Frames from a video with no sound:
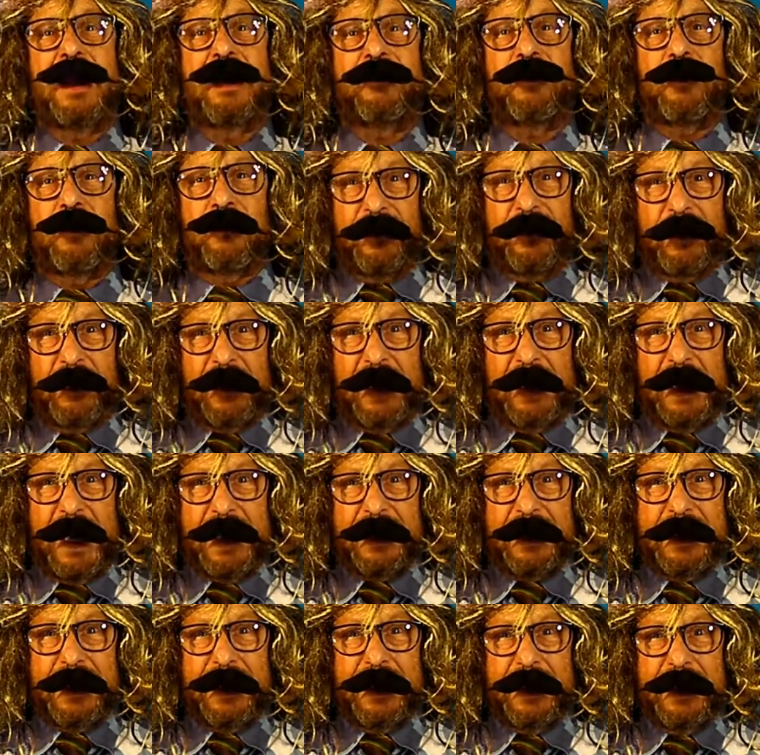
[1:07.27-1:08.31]
and if you're very
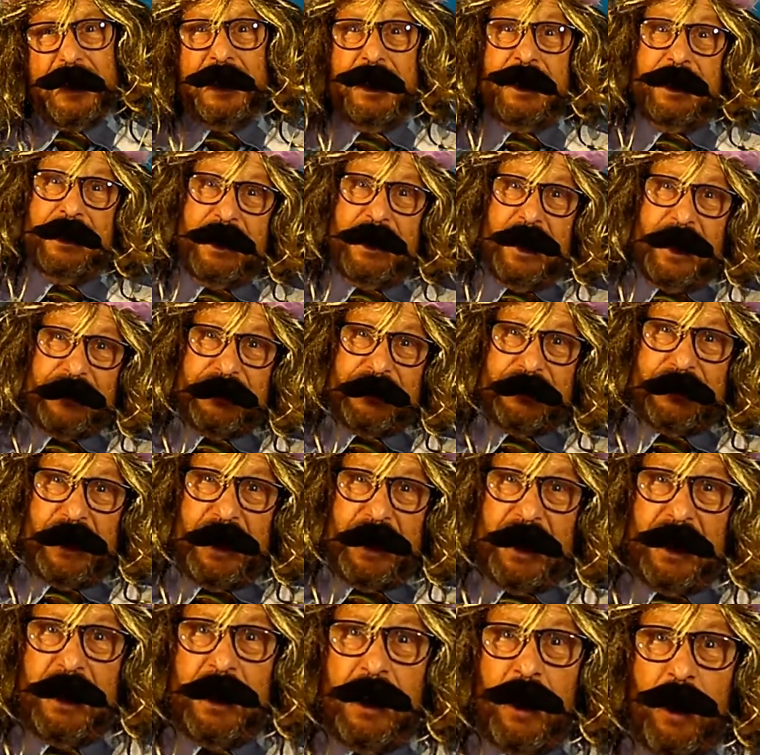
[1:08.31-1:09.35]
lucky, next
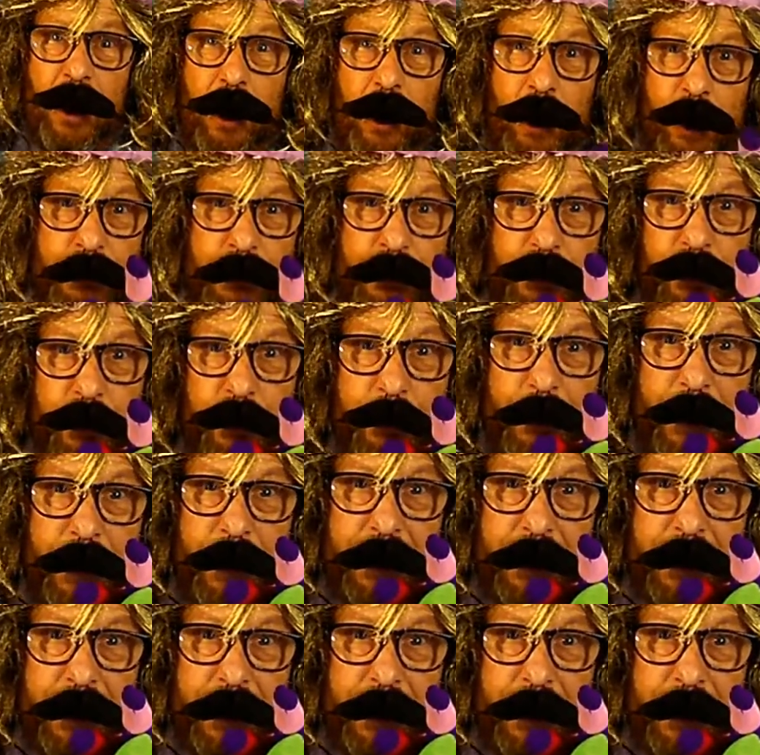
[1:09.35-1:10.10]
year, on your